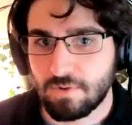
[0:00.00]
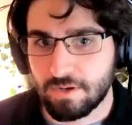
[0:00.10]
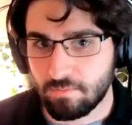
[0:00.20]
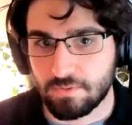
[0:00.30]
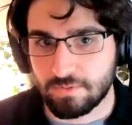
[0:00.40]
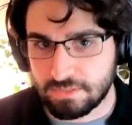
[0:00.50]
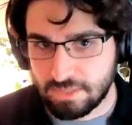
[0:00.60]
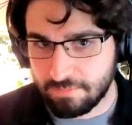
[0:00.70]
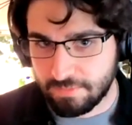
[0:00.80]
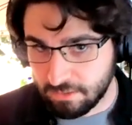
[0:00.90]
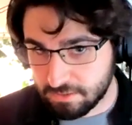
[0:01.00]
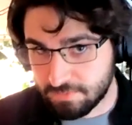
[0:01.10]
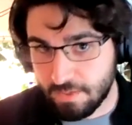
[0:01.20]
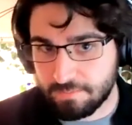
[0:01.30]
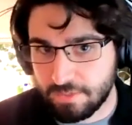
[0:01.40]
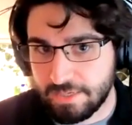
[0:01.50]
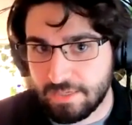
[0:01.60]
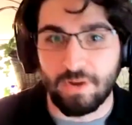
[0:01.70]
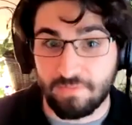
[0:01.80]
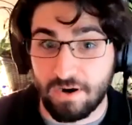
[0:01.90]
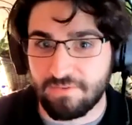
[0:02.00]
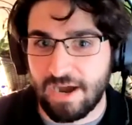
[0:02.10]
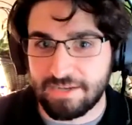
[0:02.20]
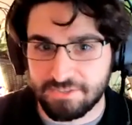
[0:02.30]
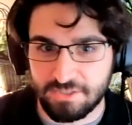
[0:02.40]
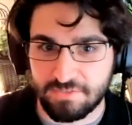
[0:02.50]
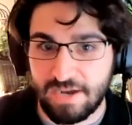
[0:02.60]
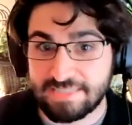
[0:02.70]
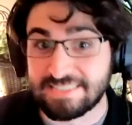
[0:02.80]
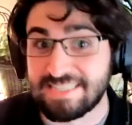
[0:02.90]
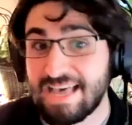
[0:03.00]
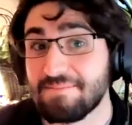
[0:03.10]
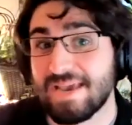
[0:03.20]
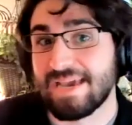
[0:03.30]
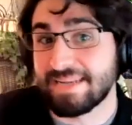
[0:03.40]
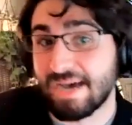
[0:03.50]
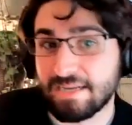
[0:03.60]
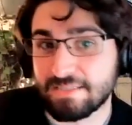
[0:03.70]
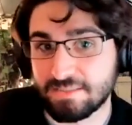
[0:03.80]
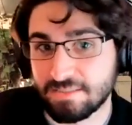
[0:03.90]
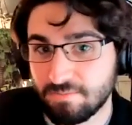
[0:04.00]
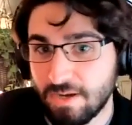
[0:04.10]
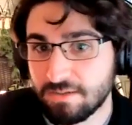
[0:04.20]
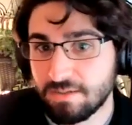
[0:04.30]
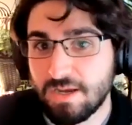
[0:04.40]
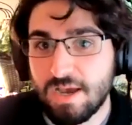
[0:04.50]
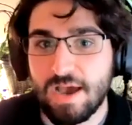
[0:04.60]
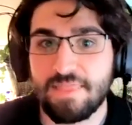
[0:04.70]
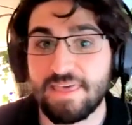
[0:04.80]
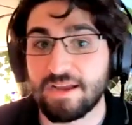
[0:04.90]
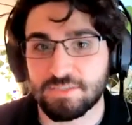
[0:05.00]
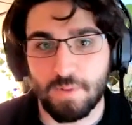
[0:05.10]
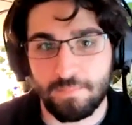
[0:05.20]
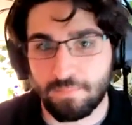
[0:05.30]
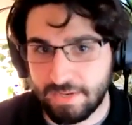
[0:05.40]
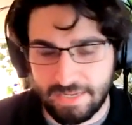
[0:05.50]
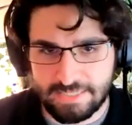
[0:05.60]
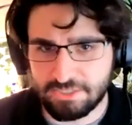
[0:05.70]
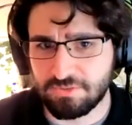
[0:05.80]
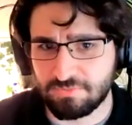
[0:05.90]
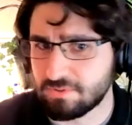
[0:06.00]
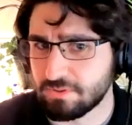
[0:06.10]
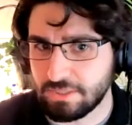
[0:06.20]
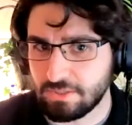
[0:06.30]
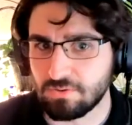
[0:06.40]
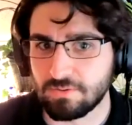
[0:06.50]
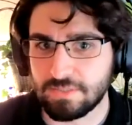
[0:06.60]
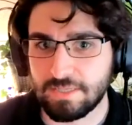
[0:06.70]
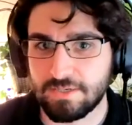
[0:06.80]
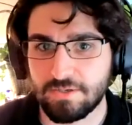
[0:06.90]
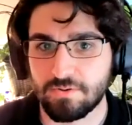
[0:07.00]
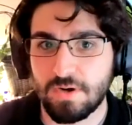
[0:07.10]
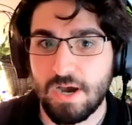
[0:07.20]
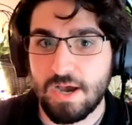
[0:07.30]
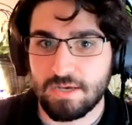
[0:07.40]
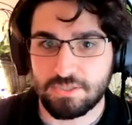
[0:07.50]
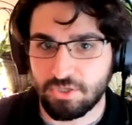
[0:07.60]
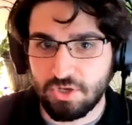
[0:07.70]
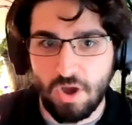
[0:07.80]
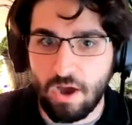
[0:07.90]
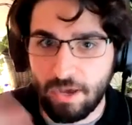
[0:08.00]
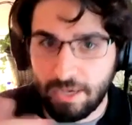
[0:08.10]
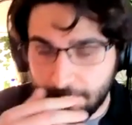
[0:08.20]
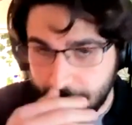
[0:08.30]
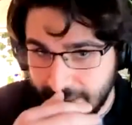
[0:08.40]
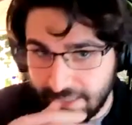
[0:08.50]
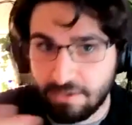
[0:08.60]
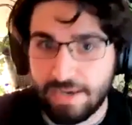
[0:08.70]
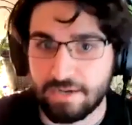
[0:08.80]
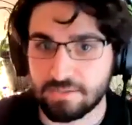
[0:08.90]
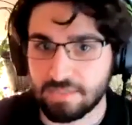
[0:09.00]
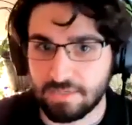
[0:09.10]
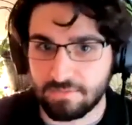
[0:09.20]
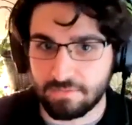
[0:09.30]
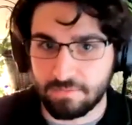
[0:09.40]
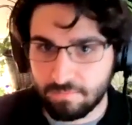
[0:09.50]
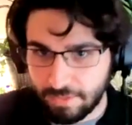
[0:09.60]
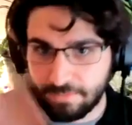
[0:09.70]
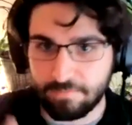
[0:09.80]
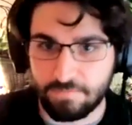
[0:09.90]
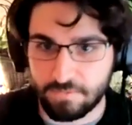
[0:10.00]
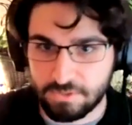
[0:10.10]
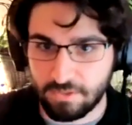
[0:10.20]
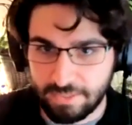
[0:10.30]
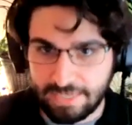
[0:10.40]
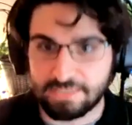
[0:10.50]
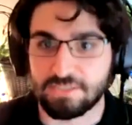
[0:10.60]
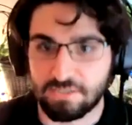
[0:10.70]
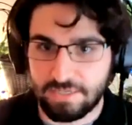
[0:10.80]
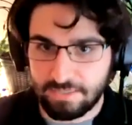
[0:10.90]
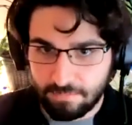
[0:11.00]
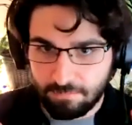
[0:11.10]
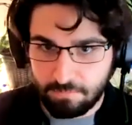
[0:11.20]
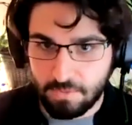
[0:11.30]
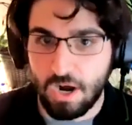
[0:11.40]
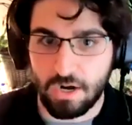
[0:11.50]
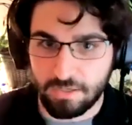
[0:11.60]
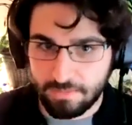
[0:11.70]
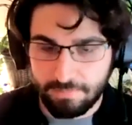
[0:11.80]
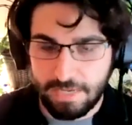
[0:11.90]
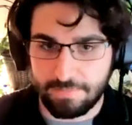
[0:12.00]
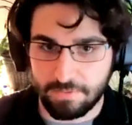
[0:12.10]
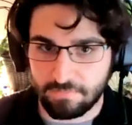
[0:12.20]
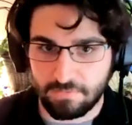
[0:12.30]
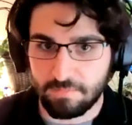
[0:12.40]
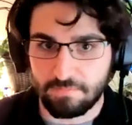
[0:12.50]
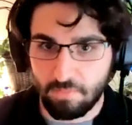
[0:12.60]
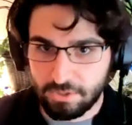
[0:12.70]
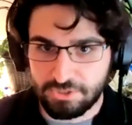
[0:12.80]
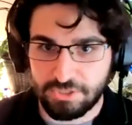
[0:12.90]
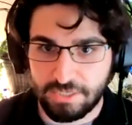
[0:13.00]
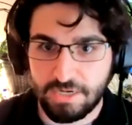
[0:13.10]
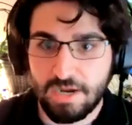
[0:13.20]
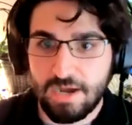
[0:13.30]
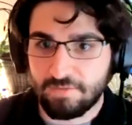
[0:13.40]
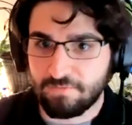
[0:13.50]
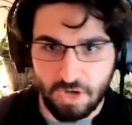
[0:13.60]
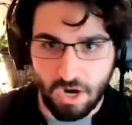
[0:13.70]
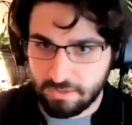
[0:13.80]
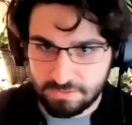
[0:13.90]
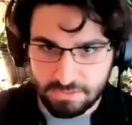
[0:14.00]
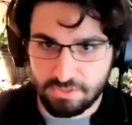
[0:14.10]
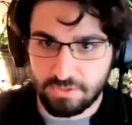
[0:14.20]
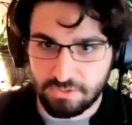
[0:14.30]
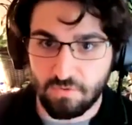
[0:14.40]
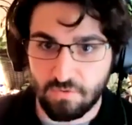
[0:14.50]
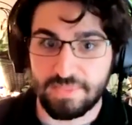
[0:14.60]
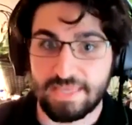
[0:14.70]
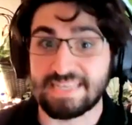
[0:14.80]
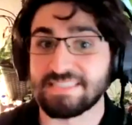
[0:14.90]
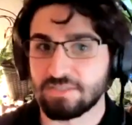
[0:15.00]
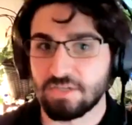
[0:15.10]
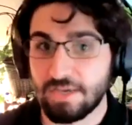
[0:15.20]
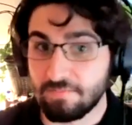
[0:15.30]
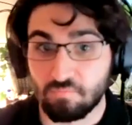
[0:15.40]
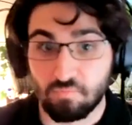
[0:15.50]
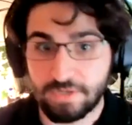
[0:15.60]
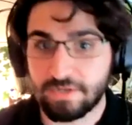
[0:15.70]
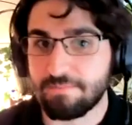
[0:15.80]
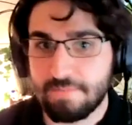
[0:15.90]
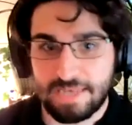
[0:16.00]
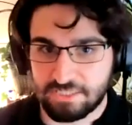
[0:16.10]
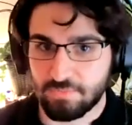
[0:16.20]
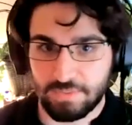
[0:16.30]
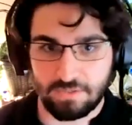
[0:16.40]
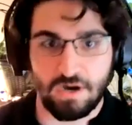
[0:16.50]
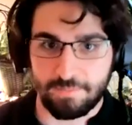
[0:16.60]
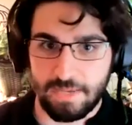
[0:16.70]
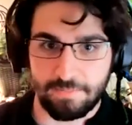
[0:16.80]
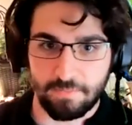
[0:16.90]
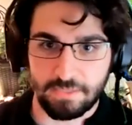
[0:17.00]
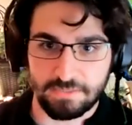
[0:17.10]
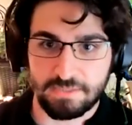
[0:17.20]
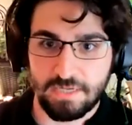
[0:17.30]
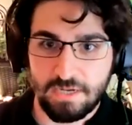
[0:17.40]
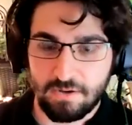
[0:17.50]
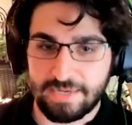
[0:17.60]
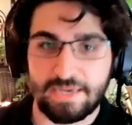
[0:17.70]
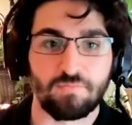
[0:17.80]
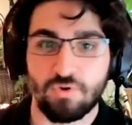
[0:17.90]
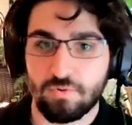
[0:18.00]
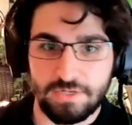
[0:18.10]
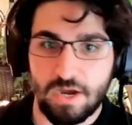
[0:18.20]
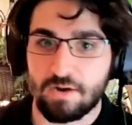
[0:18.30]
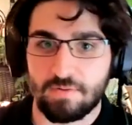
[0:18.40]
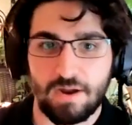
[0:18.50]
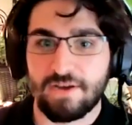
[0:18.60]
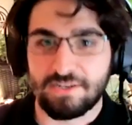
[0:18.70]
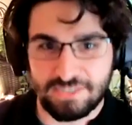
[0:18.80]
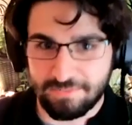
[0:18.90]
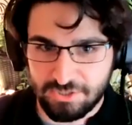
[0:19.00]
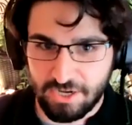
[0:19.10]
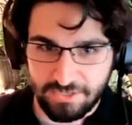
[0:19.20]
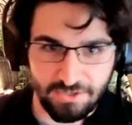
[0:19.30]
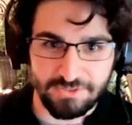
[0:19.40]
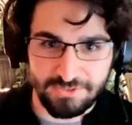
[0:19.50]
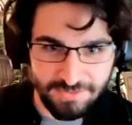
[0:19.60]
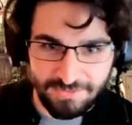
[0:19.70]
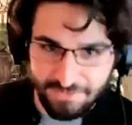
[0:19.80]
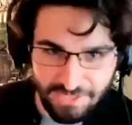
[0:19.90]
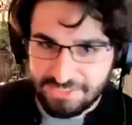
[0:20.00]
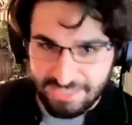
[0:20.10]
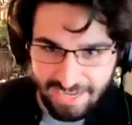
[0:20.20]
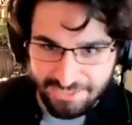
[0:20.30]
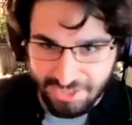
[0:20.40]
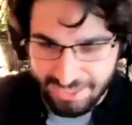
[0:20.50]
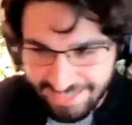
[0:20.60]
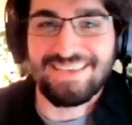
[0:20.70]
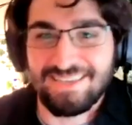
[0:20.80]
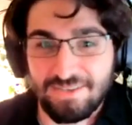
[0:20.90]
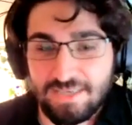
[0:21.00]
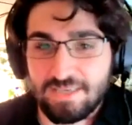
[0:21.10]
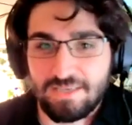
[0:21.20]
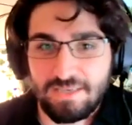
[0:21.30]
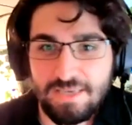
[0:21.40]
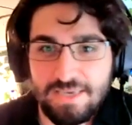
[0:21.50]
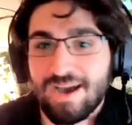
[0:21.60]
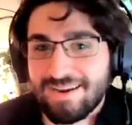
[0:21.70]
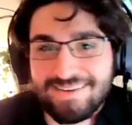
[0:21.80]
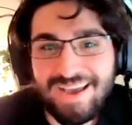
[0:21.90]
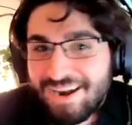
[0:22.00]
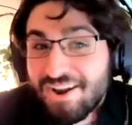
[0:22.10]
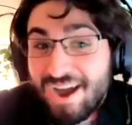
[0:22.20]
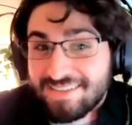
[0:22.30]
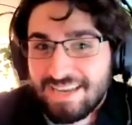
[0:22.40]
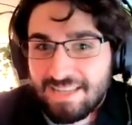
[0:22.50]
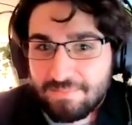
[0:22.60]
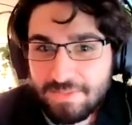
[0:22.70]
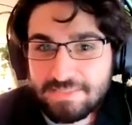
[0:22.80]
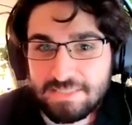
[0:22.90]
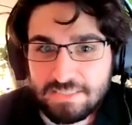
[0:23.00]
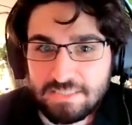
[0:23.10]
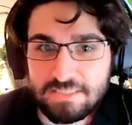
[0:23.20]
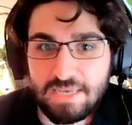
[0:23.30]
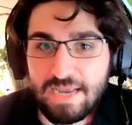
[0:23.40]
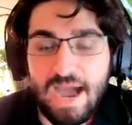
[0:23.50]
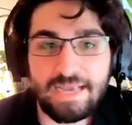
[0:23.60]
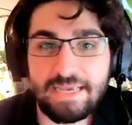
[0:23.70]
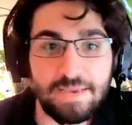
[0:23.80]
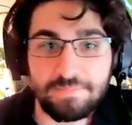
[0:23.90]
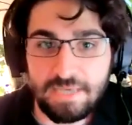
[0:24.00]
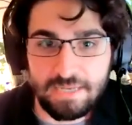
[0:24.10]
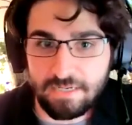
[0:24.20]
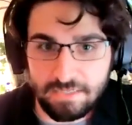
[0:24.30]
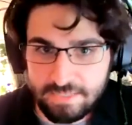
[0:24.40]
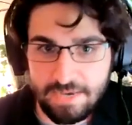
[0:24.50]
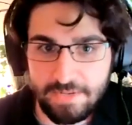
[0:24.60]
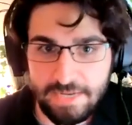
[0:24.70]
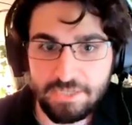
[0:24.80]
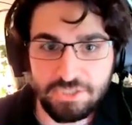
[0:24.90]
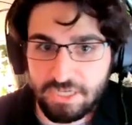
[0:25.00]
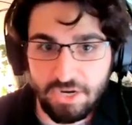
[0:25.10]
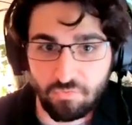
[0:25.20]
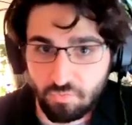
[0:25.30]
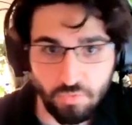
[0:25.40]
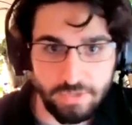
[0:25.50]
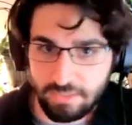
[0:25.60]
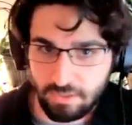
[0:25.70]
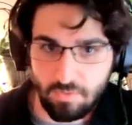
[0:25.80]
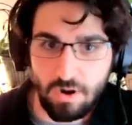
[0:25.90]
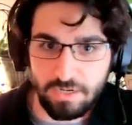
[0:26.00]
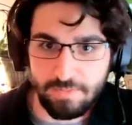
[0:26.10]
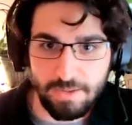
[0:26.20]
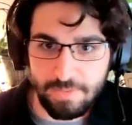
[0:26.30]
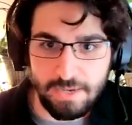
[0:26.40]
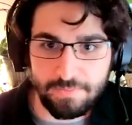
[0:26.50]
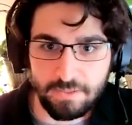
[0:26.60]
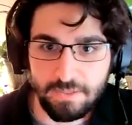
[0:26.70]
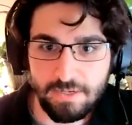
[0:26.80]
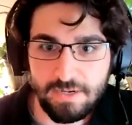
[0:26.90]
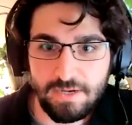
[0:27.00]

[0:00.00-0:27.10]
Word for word: want to work with this company called Smart Planet. One of our advisor advises them and us as well. Mm-hmm. They Smart Planet, it's actually really cool what they do. So you know how like PE layers on like for to like insulate card and paper from moisture for cartons and so on and so forth isn't it really messes with a lot of paper mills like right. it ruined our, our advisor's name is johnny gold if you're listening hi johnny hey johnny he, he got kind of knocked out of the business because he's like i kept getting contamination and ruining the quality of my paper